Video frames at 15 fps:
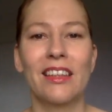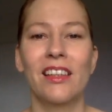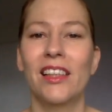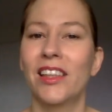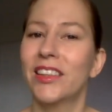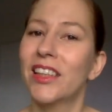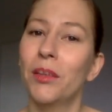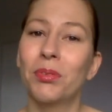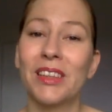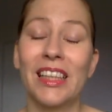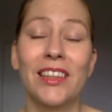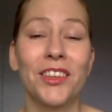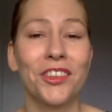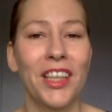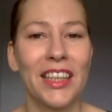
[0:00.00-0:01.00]
little tips
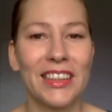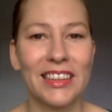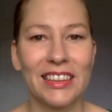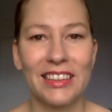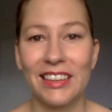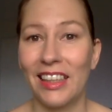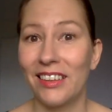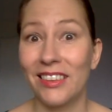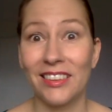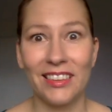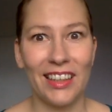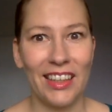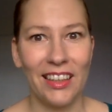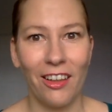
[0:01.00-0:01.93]
and tricks that they